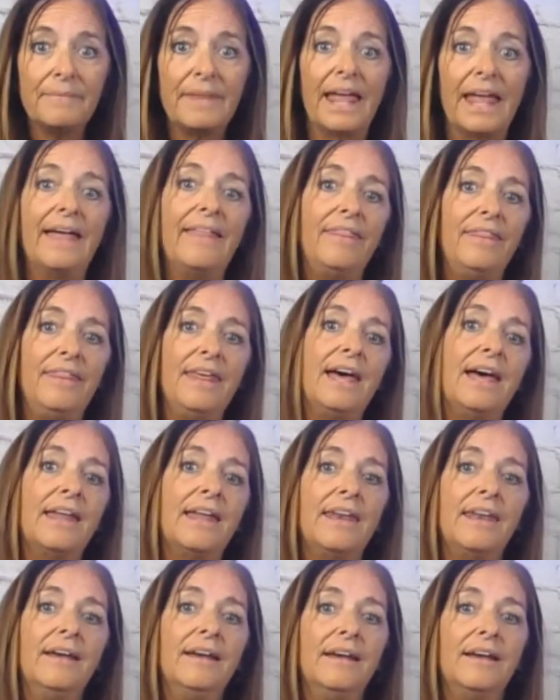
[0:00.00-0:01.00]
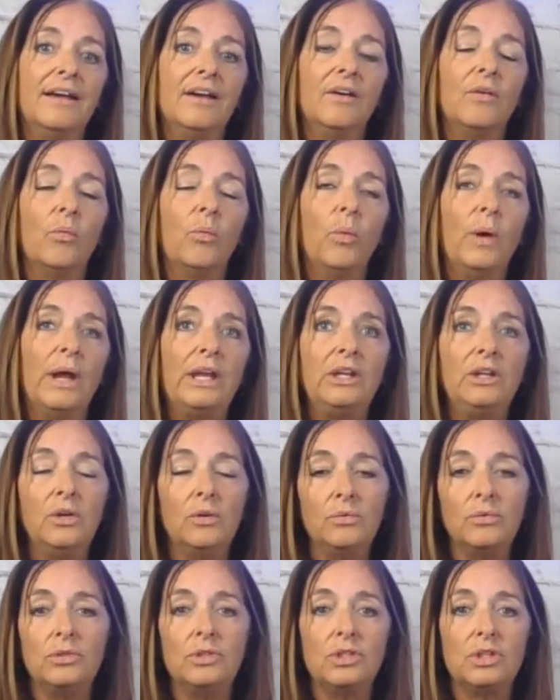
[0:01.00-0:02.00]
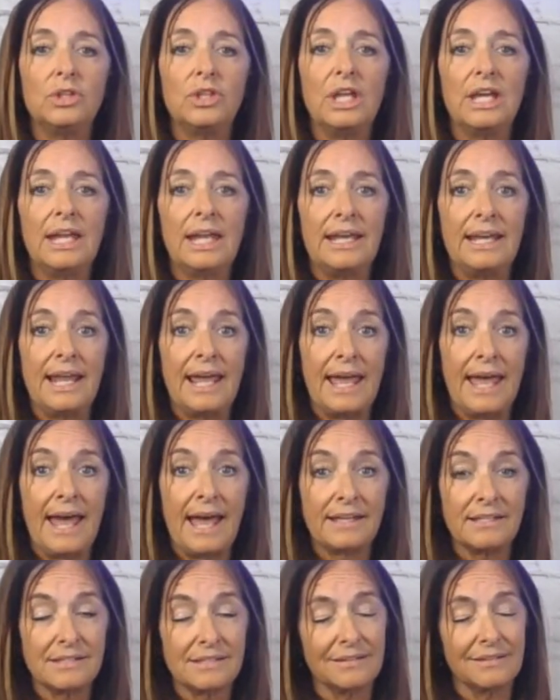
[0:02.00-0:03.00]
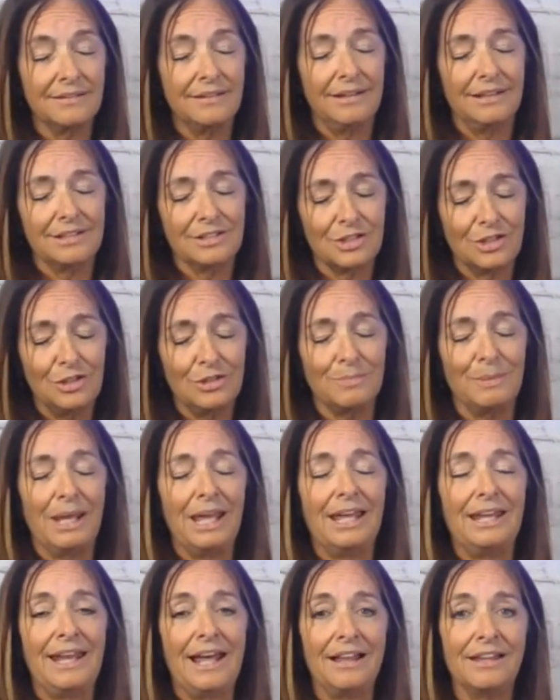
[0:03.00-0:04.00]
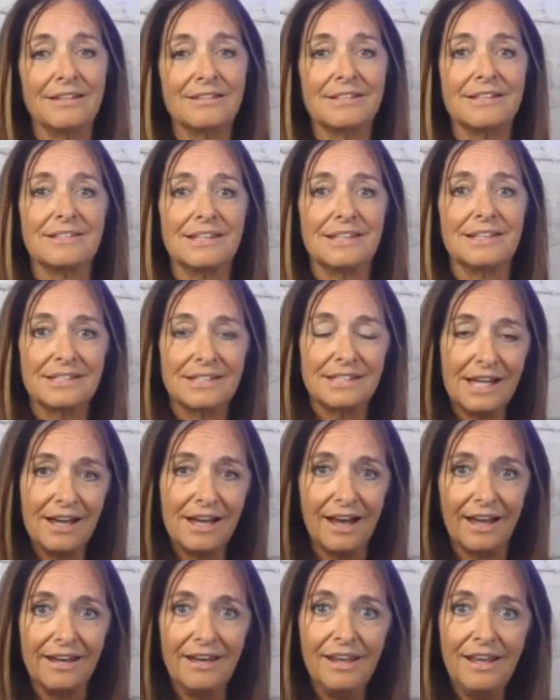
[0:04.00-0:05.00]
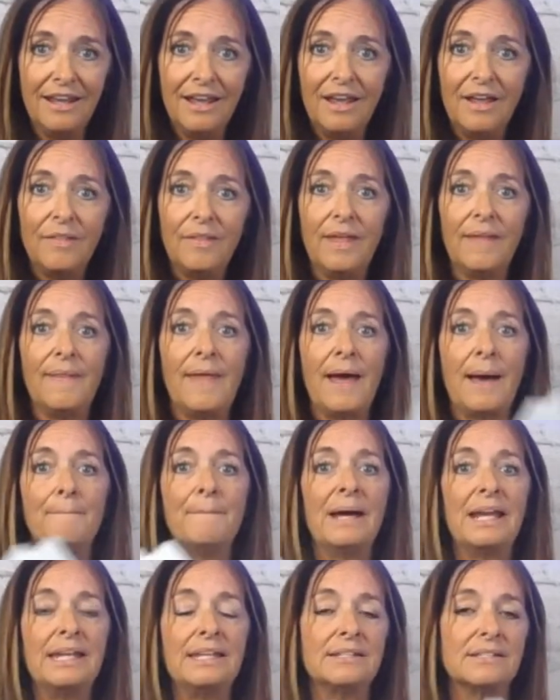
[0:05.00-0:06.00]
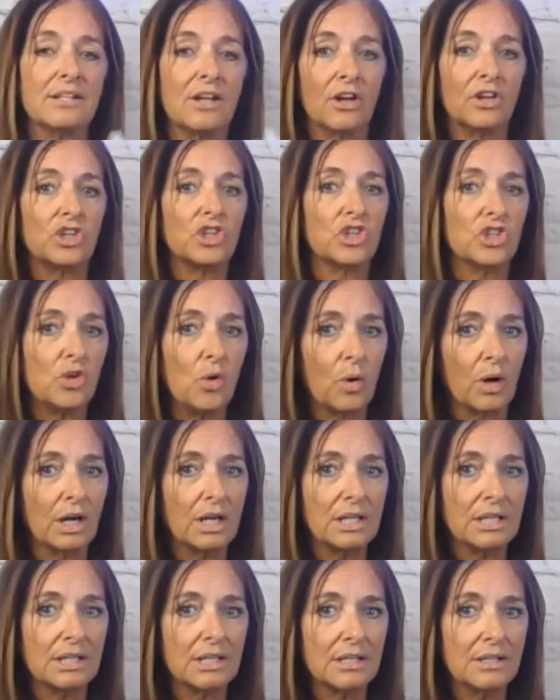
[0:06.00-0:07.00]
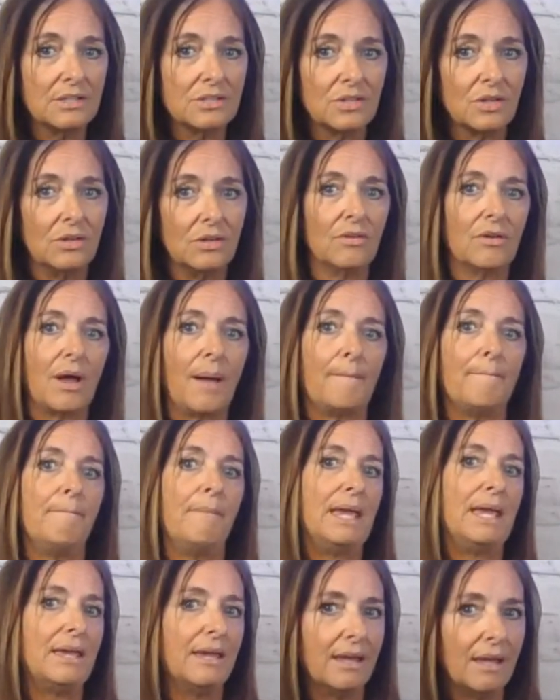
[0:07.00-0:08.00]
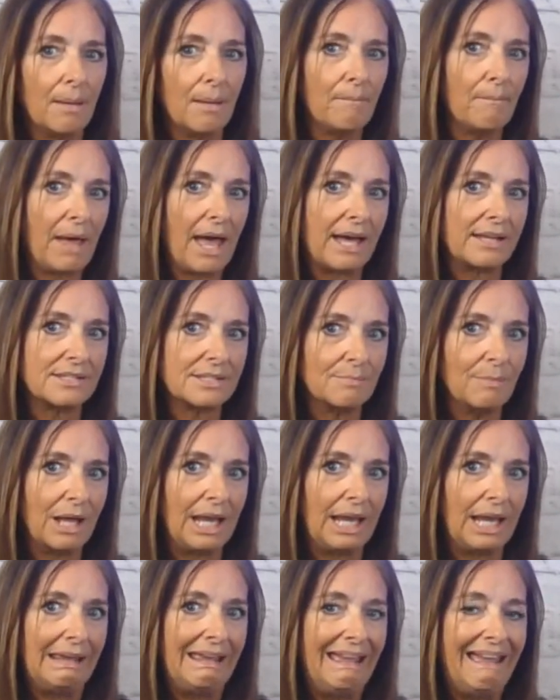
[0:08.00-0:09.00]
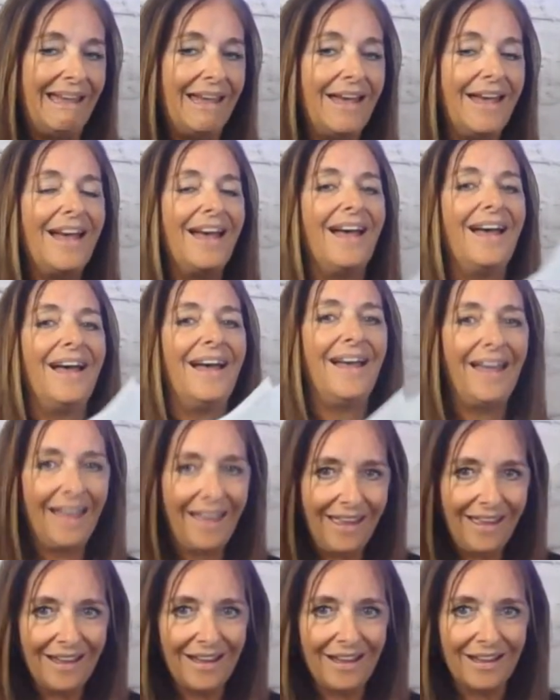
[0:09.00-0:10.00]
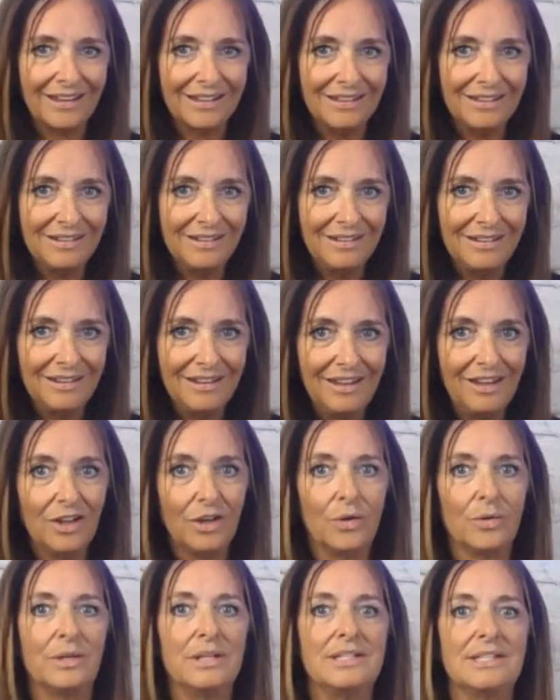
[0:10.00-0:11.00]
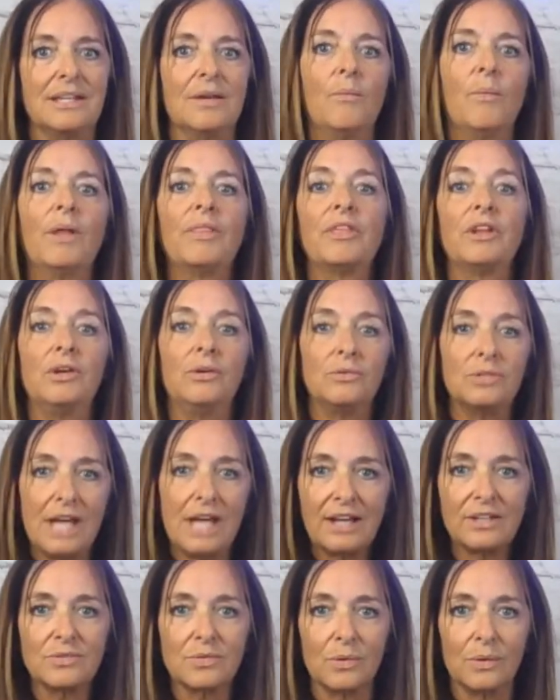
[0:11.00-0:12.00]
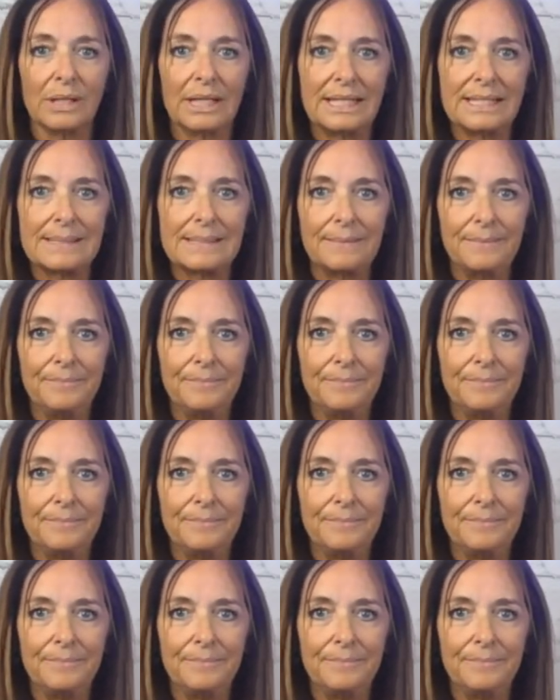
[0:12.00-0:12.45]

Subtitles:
And then when you then analysis is done, then that money's not short. So you're not making up past money and increasing what the new tax rule is.